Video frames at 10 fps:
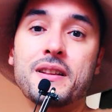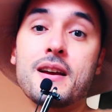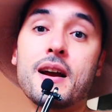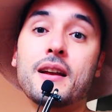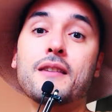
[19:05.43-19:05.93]
they are
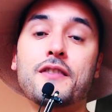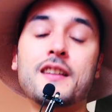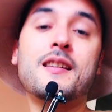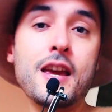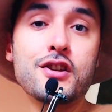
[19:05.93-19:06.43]
an
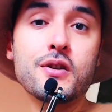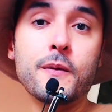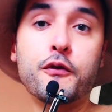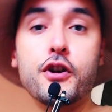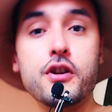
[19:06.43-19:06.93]
invitation
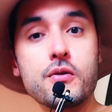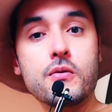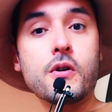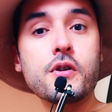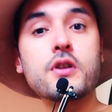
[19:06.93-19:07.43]
for you
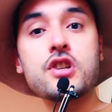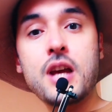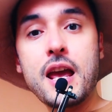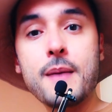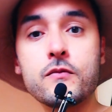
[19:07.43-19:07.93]
or your
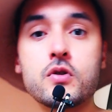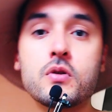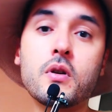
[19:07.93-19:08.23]
GM to